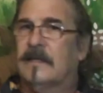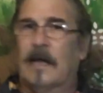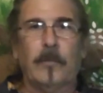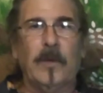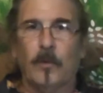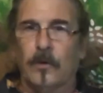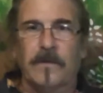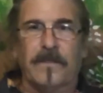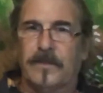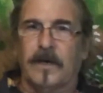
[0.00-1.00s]
that we
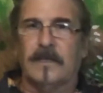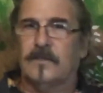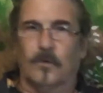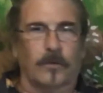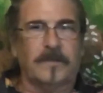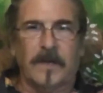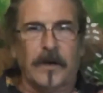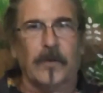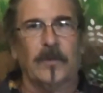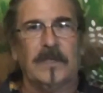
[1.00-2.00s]
weren't thugs or
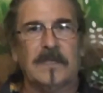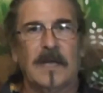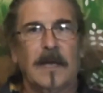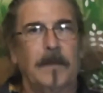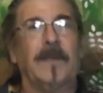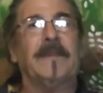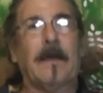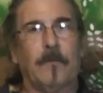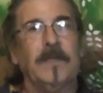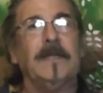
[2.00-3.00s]
terrorists, but
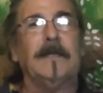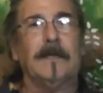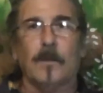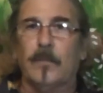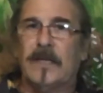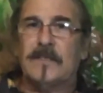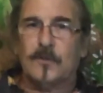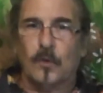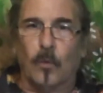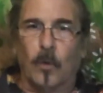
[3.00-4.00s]
that we needed a
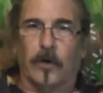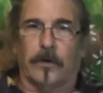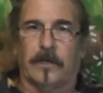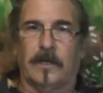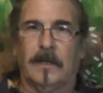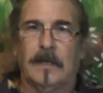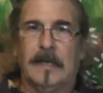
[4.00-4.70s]
place to work.